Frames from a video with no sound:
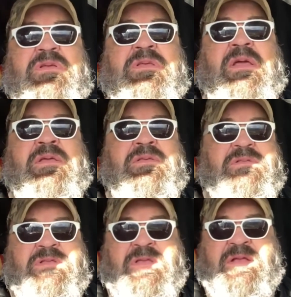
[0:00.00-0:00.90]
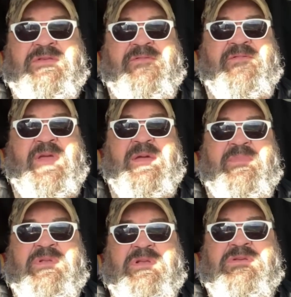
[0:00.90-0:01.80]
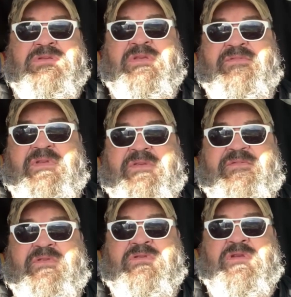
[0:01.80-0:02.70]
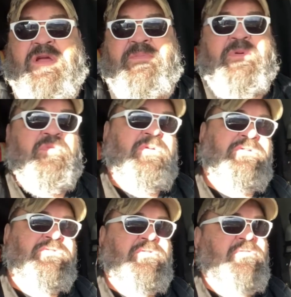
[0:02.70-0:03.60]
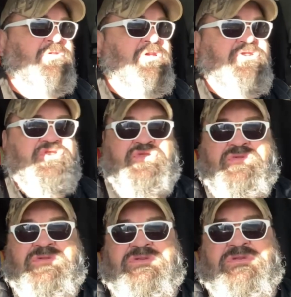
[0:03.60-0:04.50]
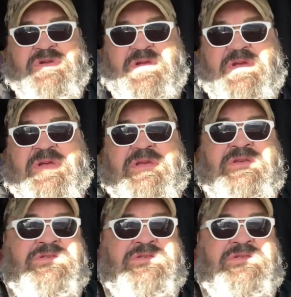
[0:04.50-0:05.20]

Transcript: yeah, he has a van, but he doesn't live in it full time. But when he's doing these shoots, he